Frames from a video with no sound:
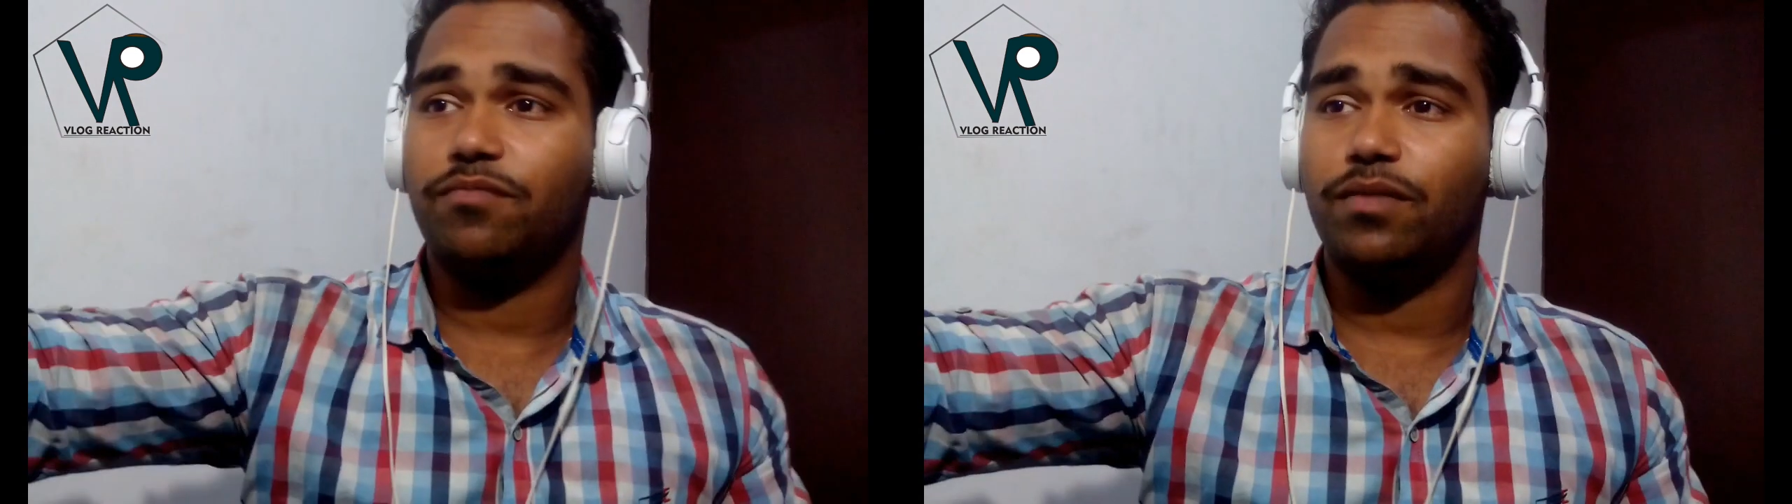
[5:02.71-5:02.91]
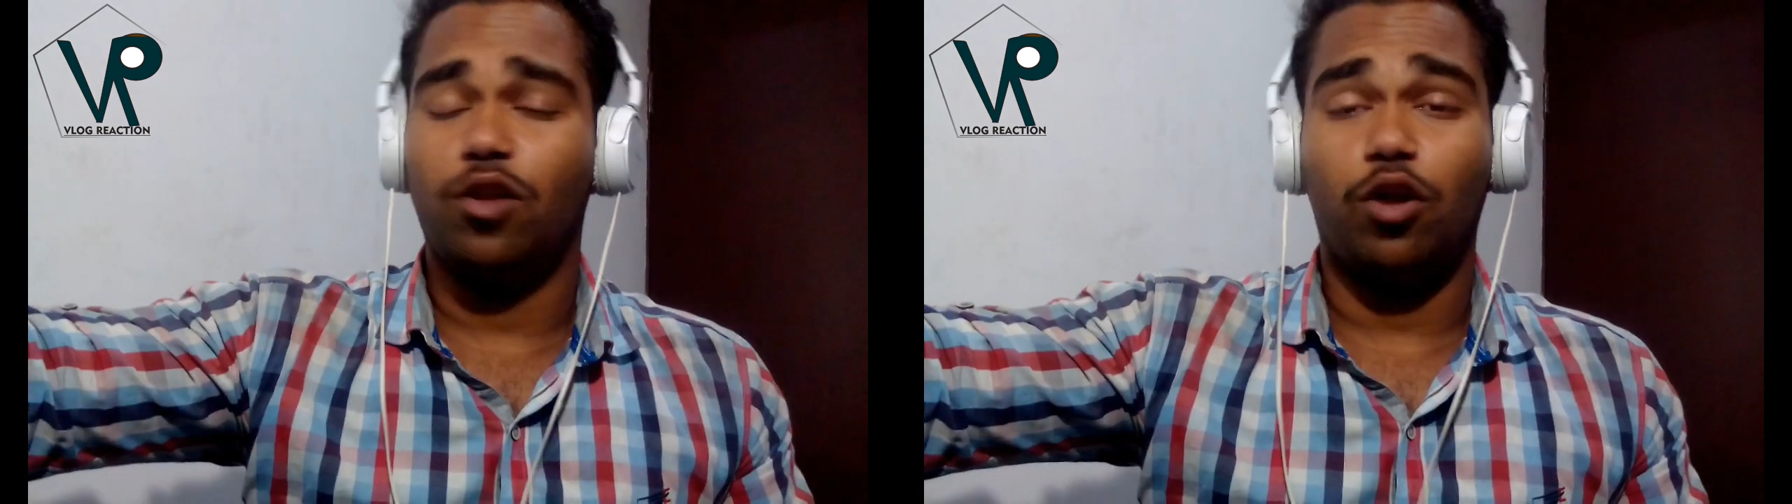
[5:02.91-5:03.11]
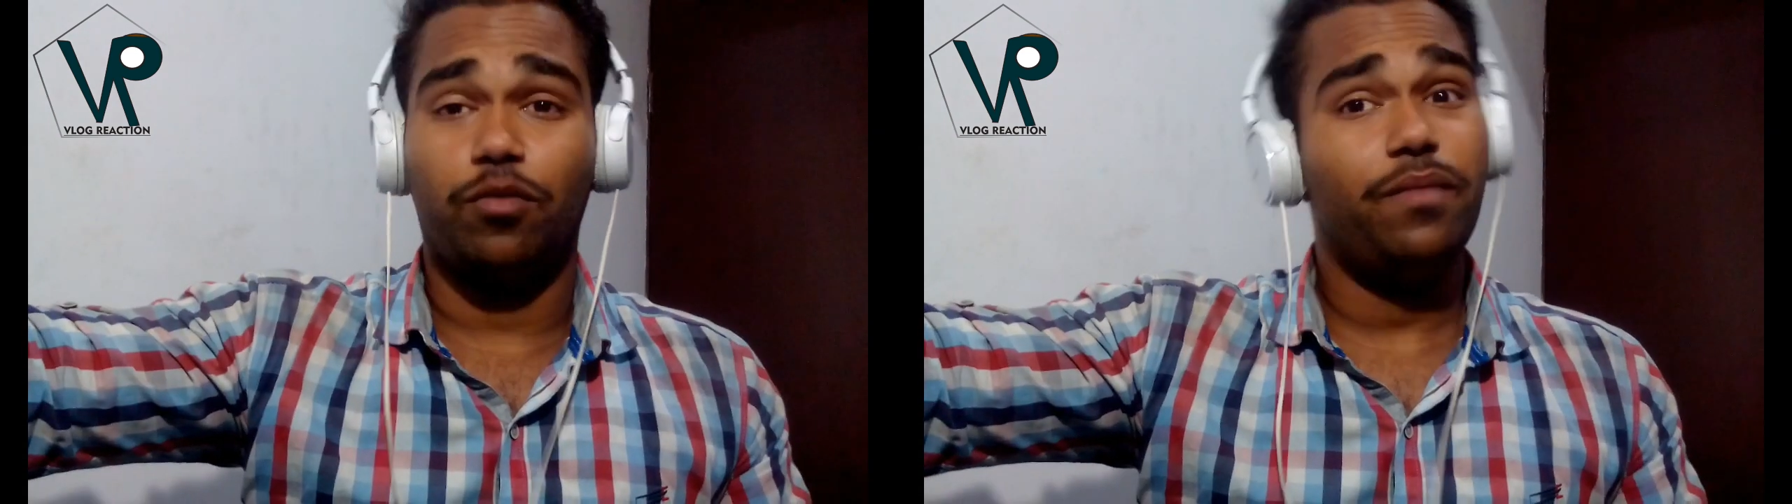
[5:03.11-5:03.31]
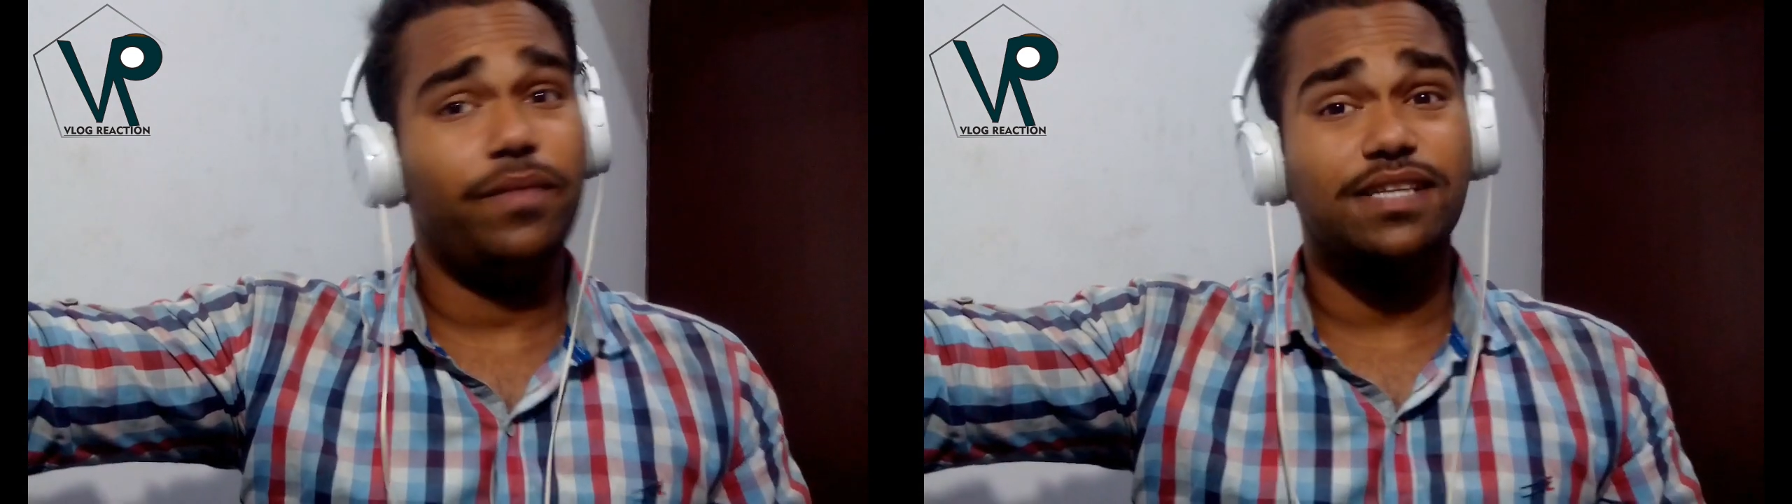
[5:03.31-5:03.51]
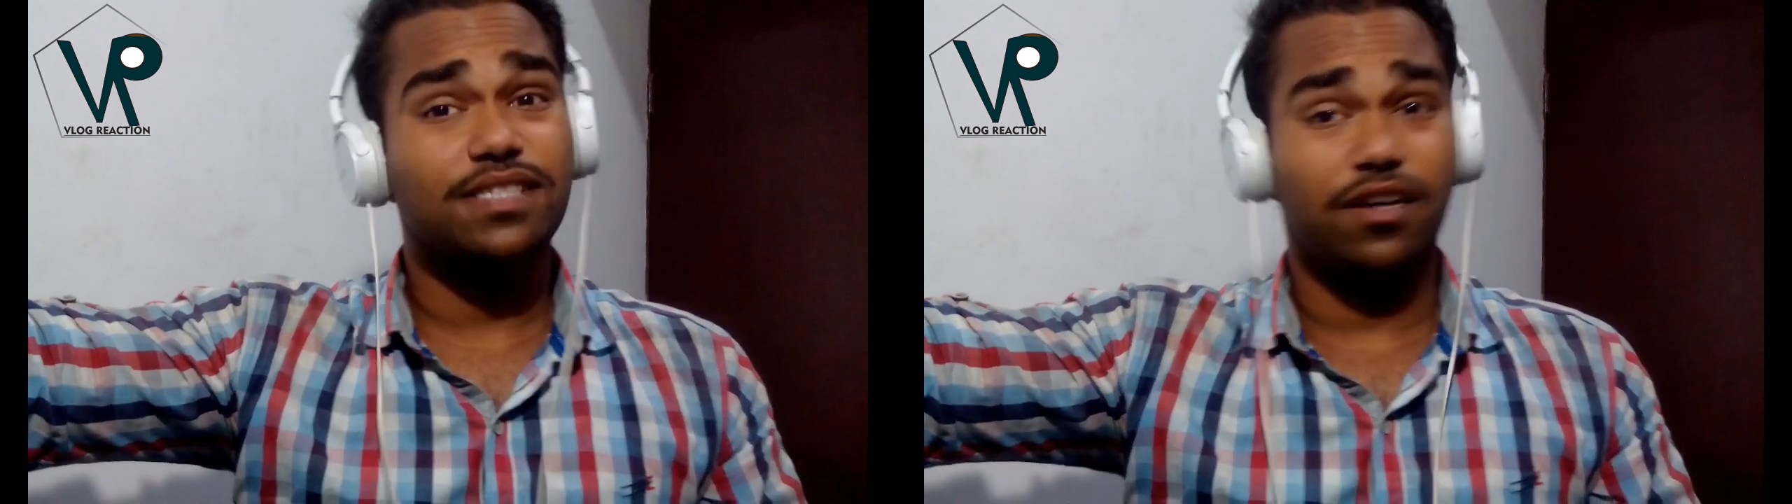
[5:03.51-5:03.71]
May not,
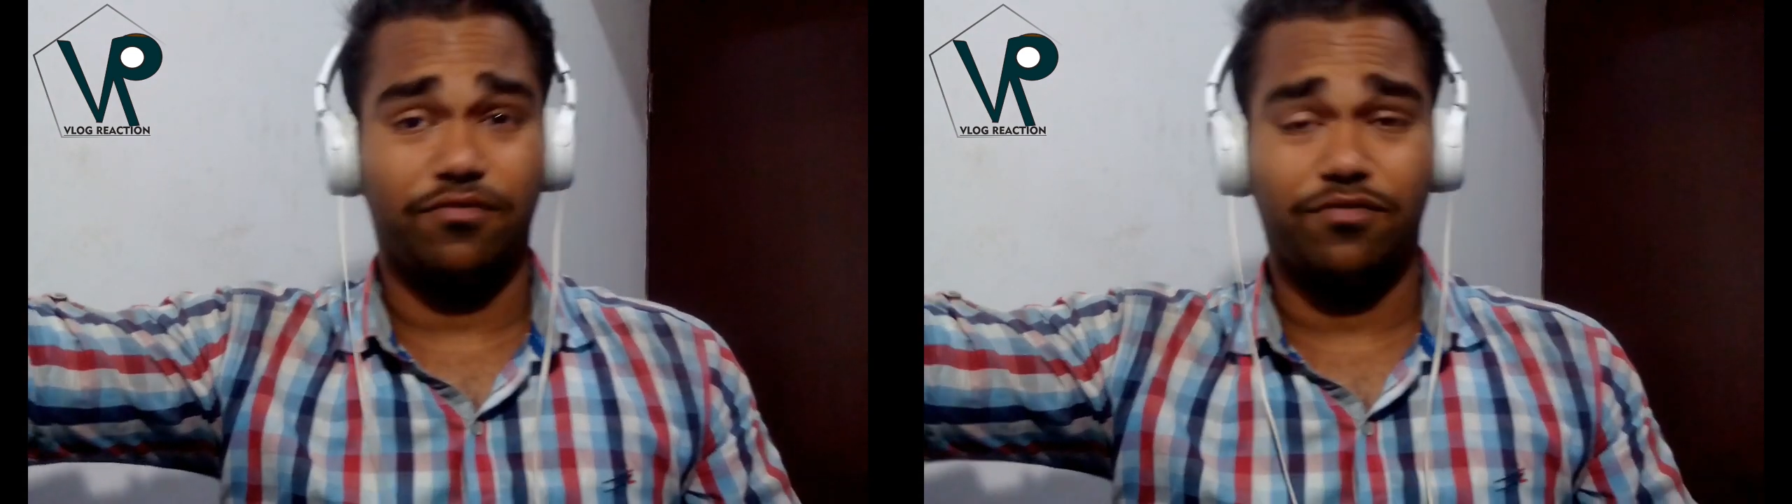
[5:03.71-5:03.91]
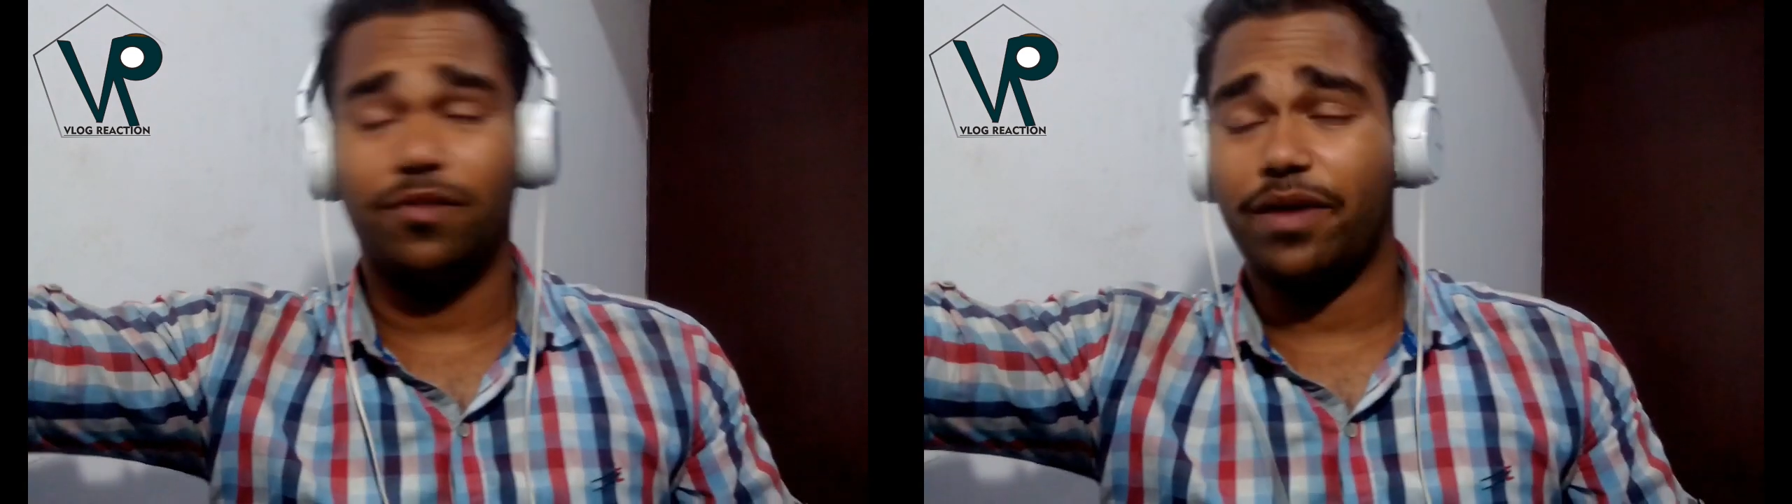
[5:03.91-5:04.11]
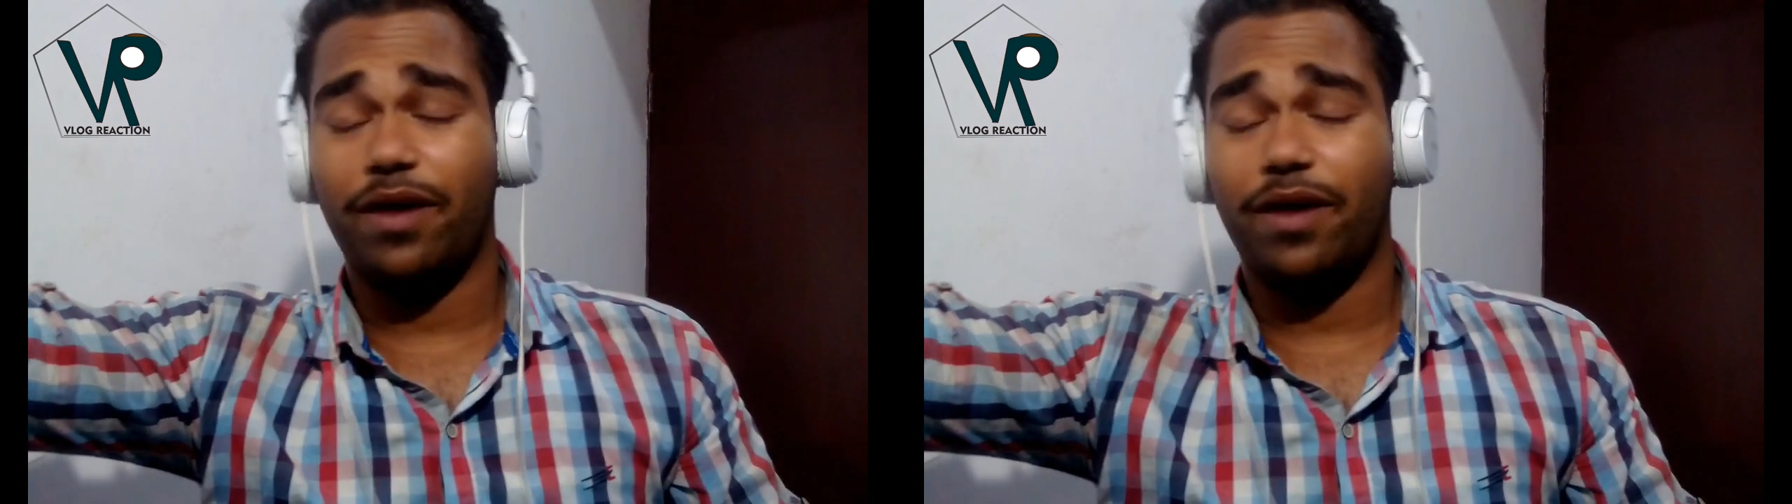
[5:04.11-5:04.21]
maybe it's confirmed.